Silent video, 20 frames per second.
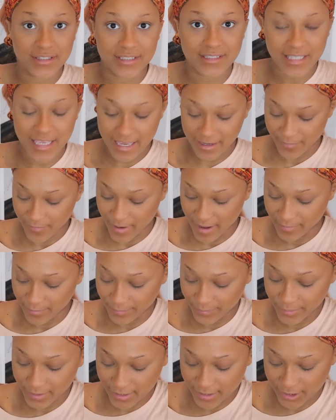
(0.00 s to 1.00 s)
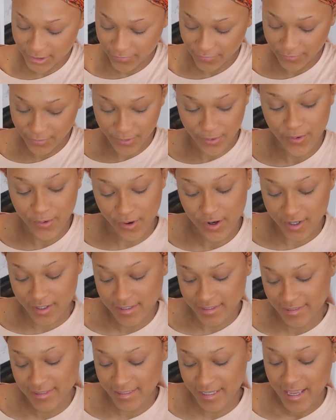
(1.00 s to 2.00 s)
to take my blush, of
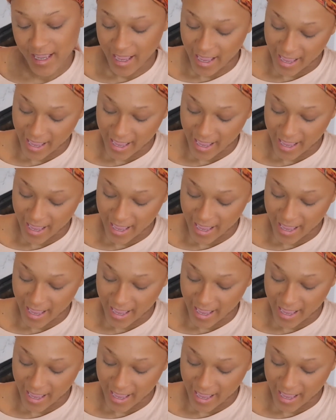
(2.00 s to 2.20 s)
course,